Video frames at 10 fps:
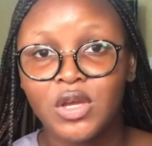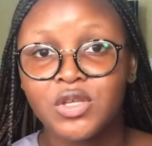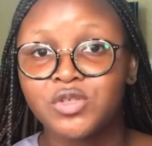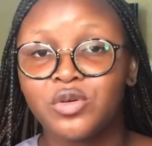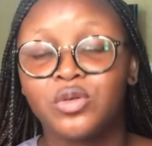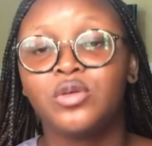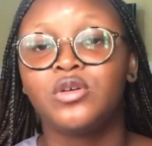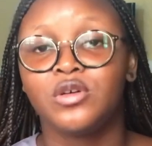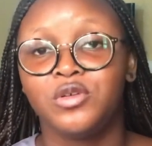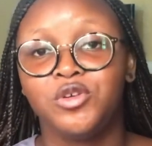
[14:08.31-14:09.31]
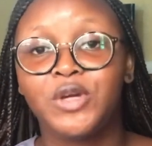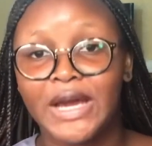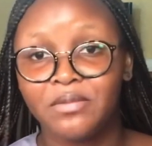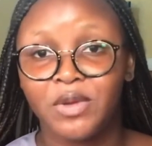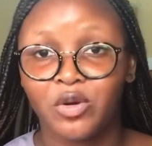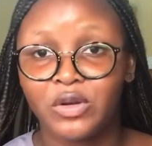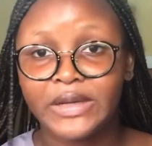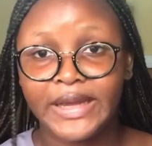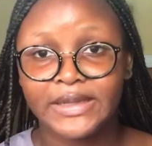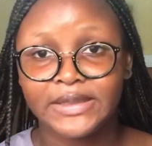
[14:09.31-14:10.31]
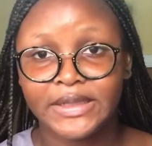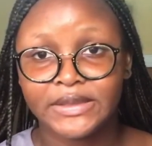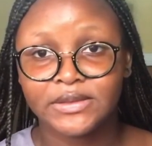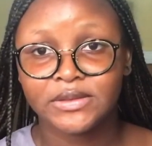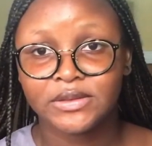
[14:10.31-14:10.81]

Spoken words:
So you can be online then,